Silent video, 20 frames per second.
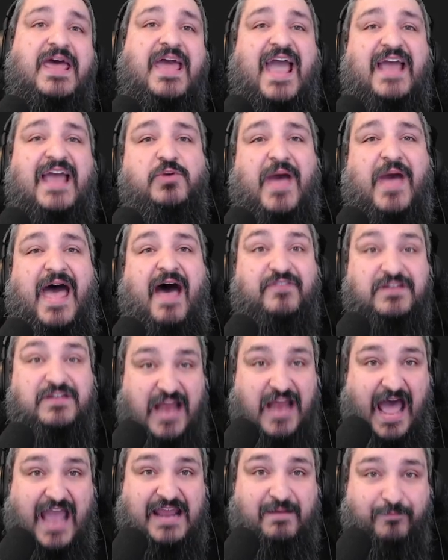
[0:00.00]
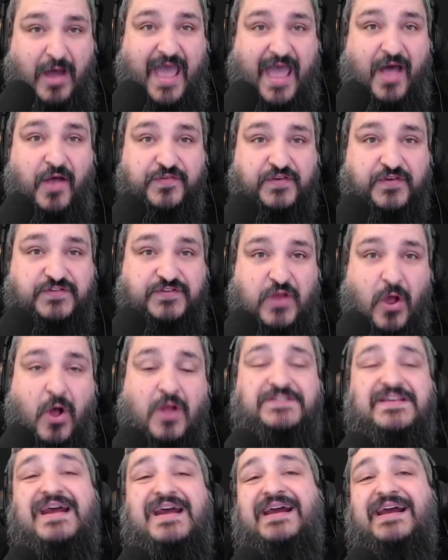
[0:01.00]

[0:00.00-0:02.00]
and you have 9 piles of salt,